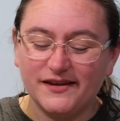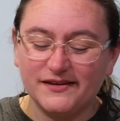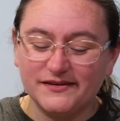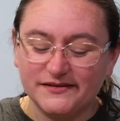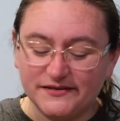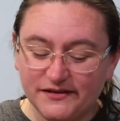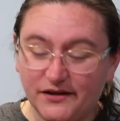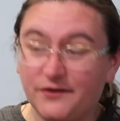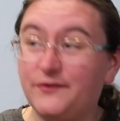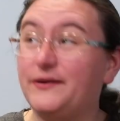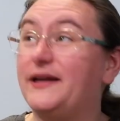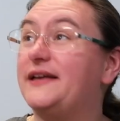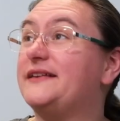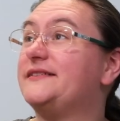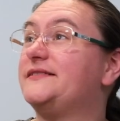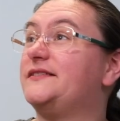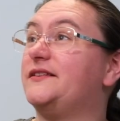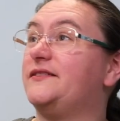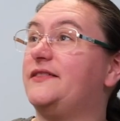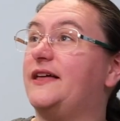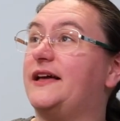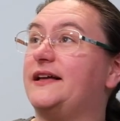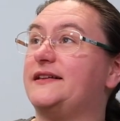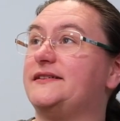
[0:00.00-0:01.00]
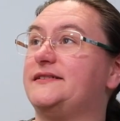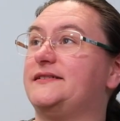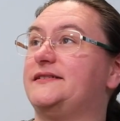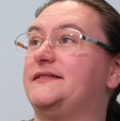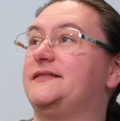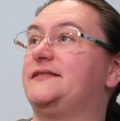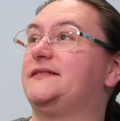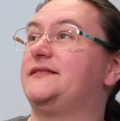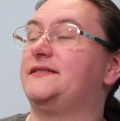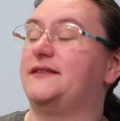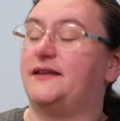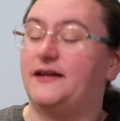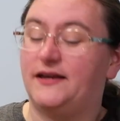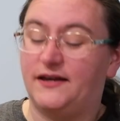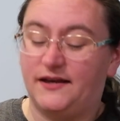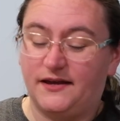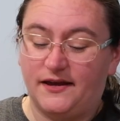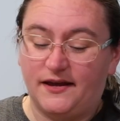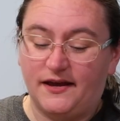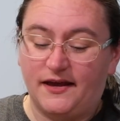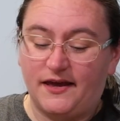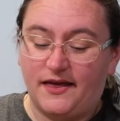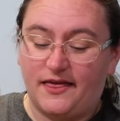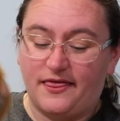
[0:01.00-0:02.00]
So yes, so that's
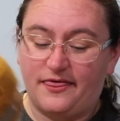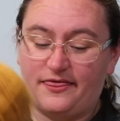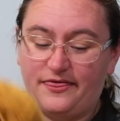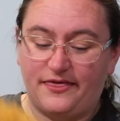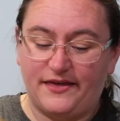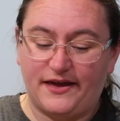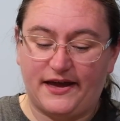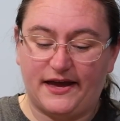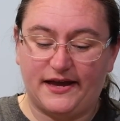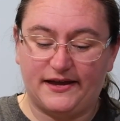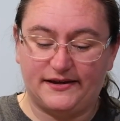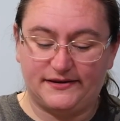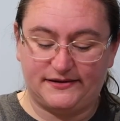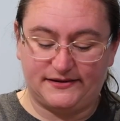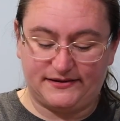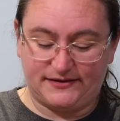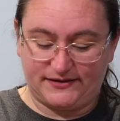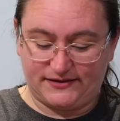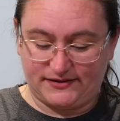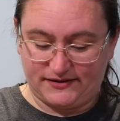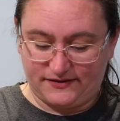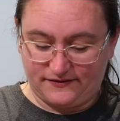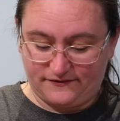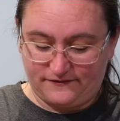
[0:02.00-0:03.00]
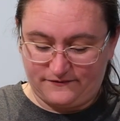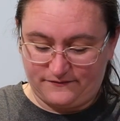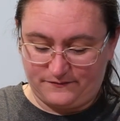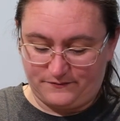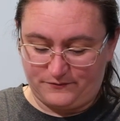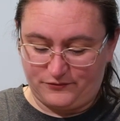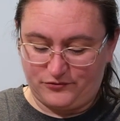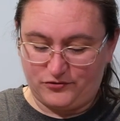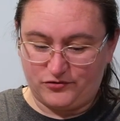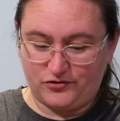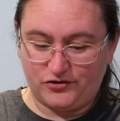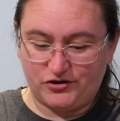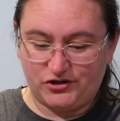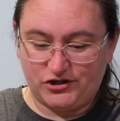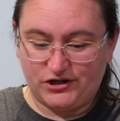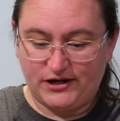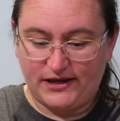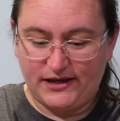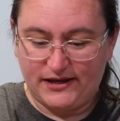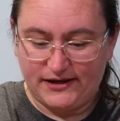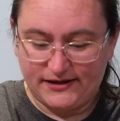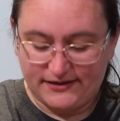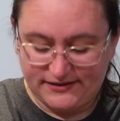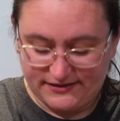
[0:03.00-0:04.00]
that
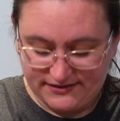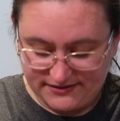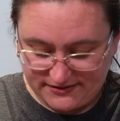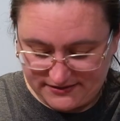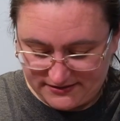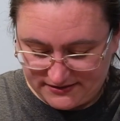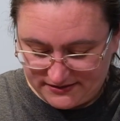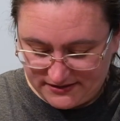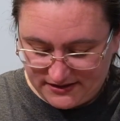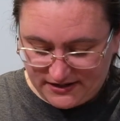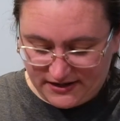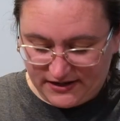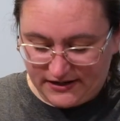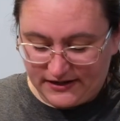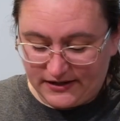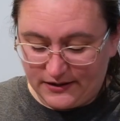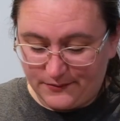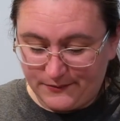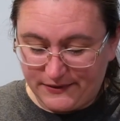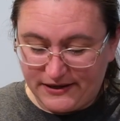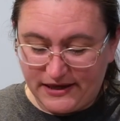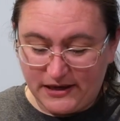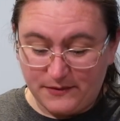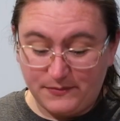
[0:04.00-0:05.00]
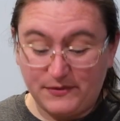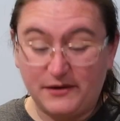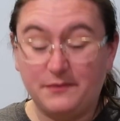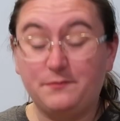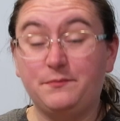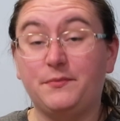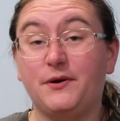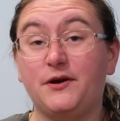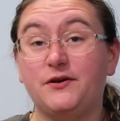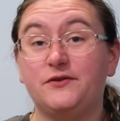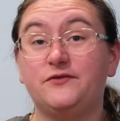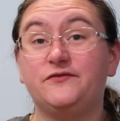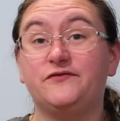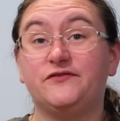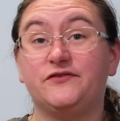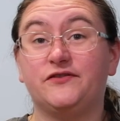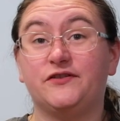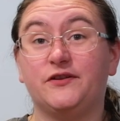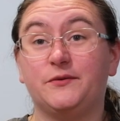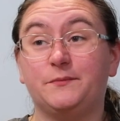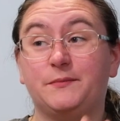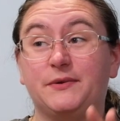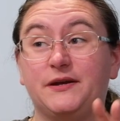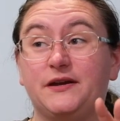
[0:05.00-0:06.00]
project. Now I'm keeping both,
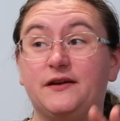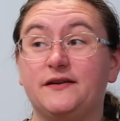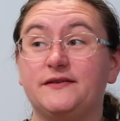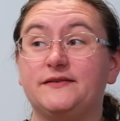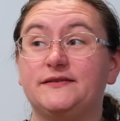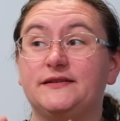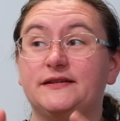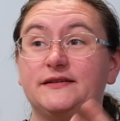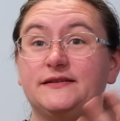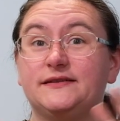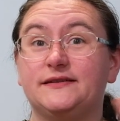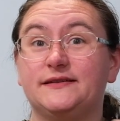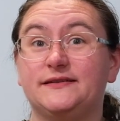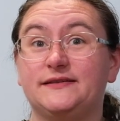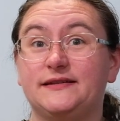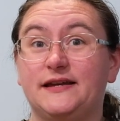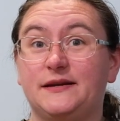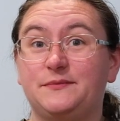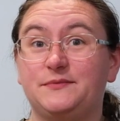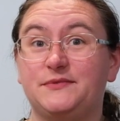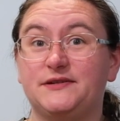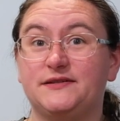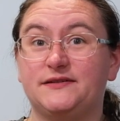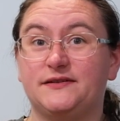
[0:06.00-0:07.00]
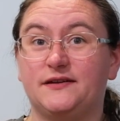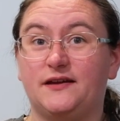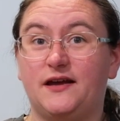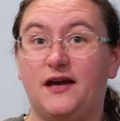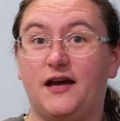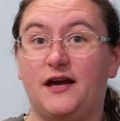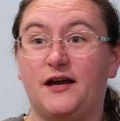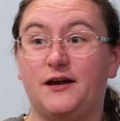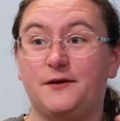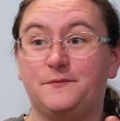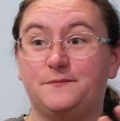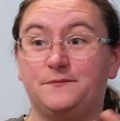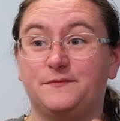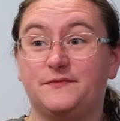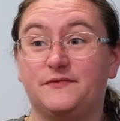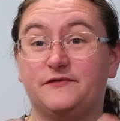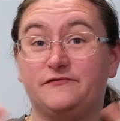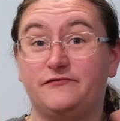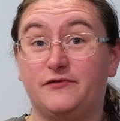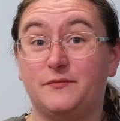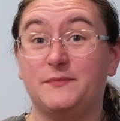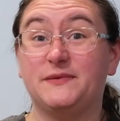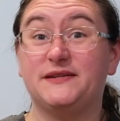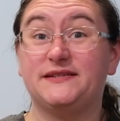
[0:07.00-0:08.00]
because it's the same um,
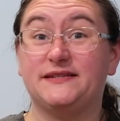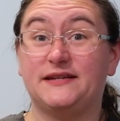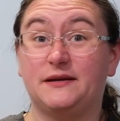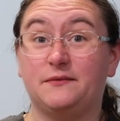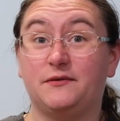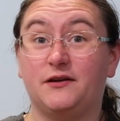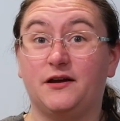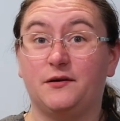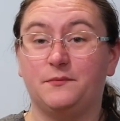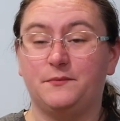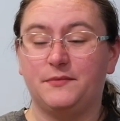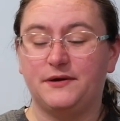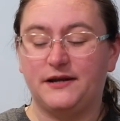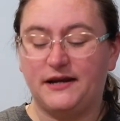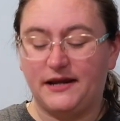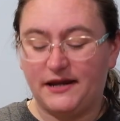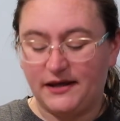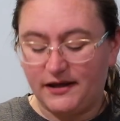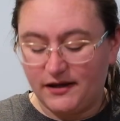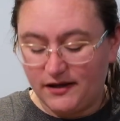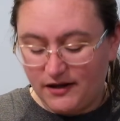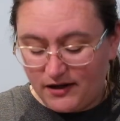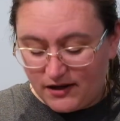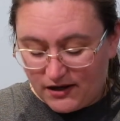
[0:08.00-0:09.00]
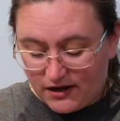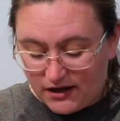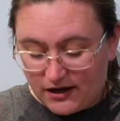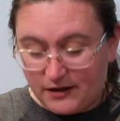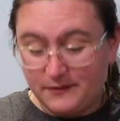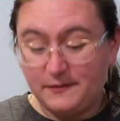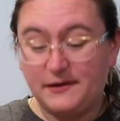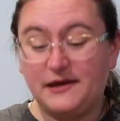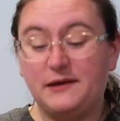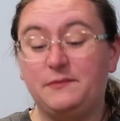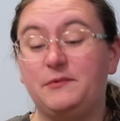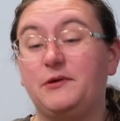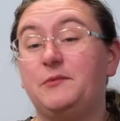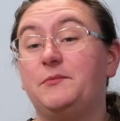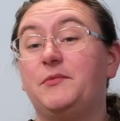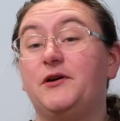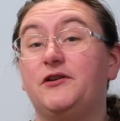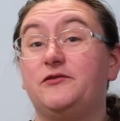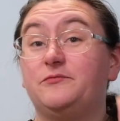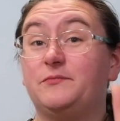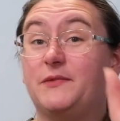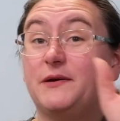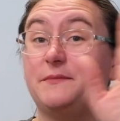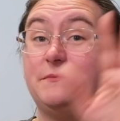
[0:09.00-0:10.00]
from the same company, I'm keeping
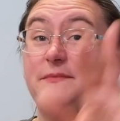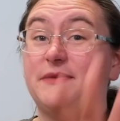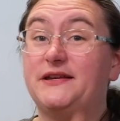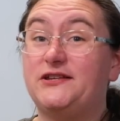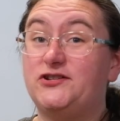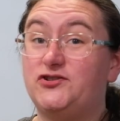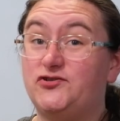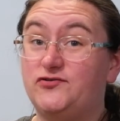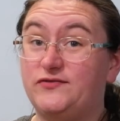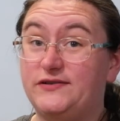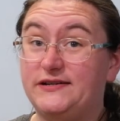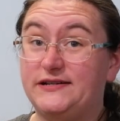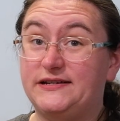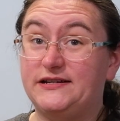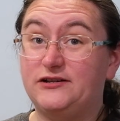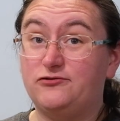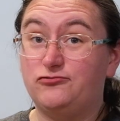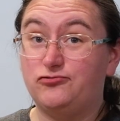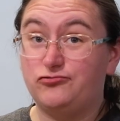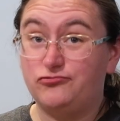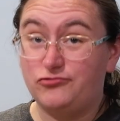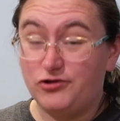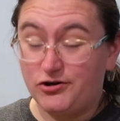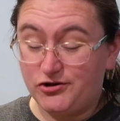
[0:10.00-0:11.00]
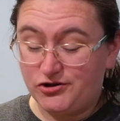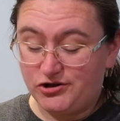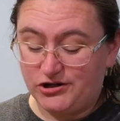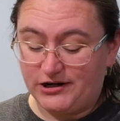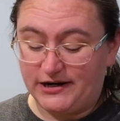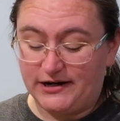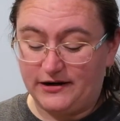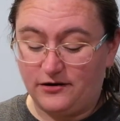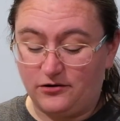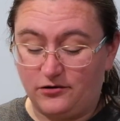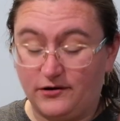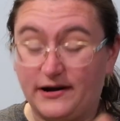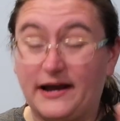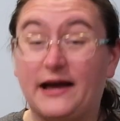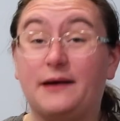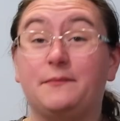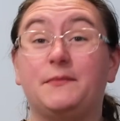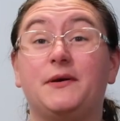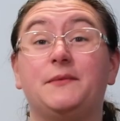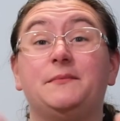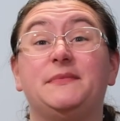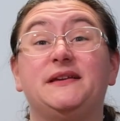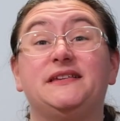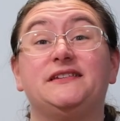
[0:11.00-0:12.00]
both my mystery crochet along and
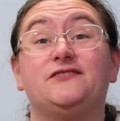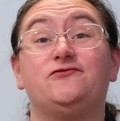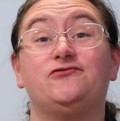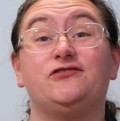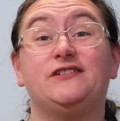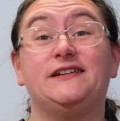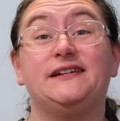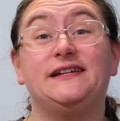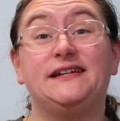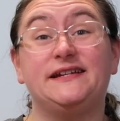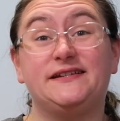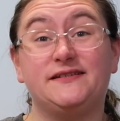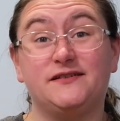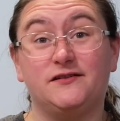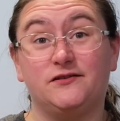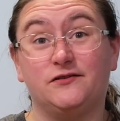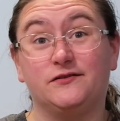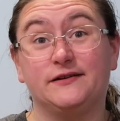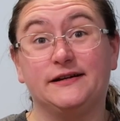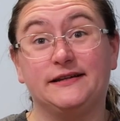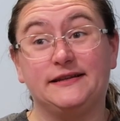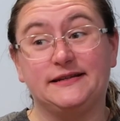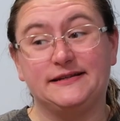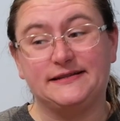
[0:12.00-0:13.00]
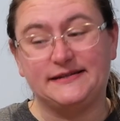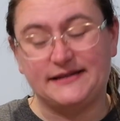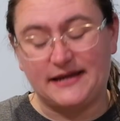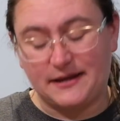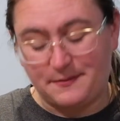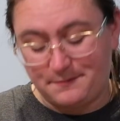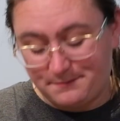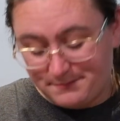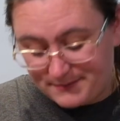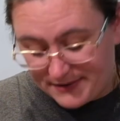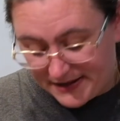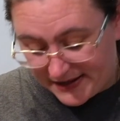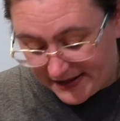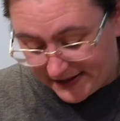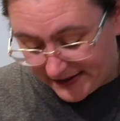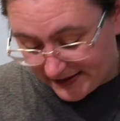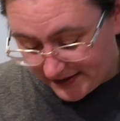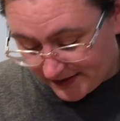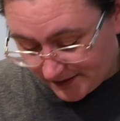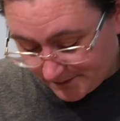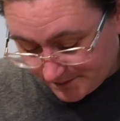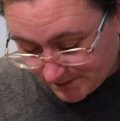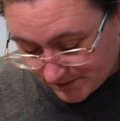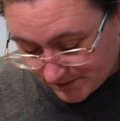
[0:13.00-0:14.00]
my mystery knit along in the same bag.